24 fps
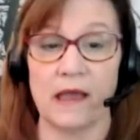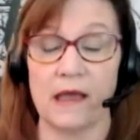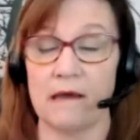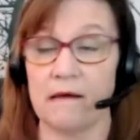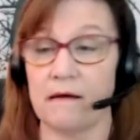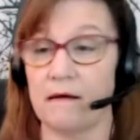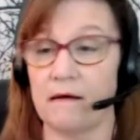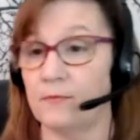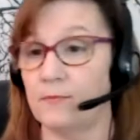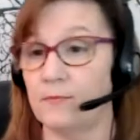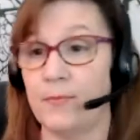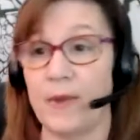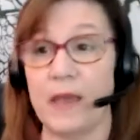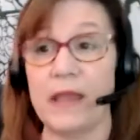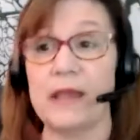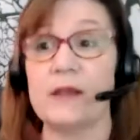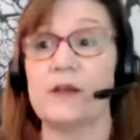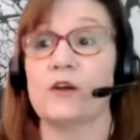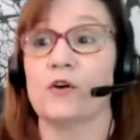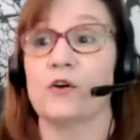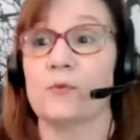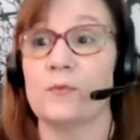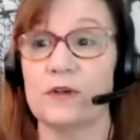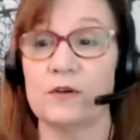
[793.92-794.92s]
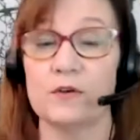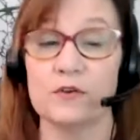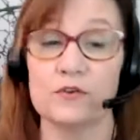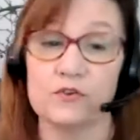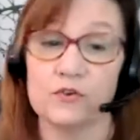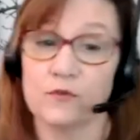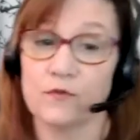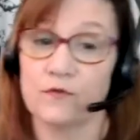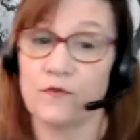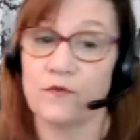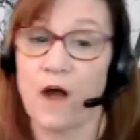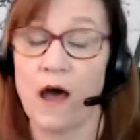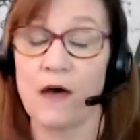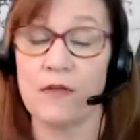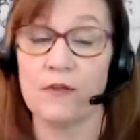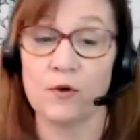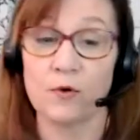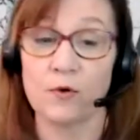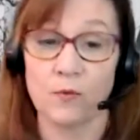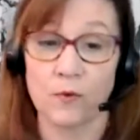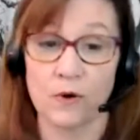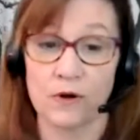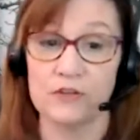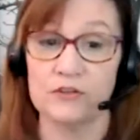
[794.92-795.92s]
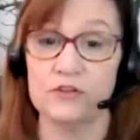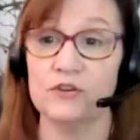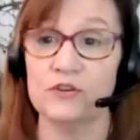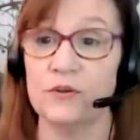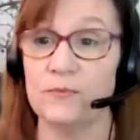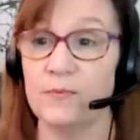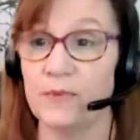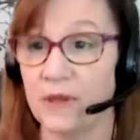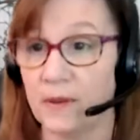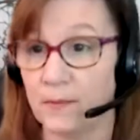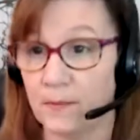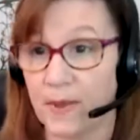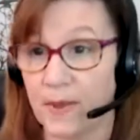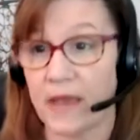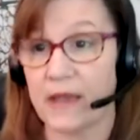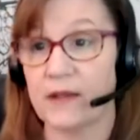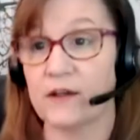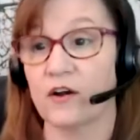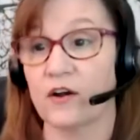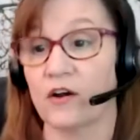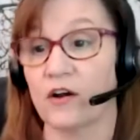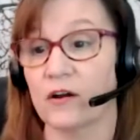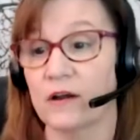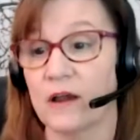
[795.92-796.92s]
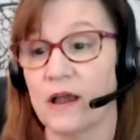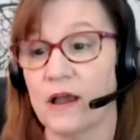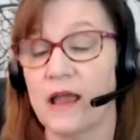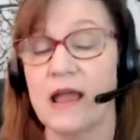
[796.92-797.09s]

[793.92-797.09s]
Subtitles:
a baker because your father wanted you to be a baker.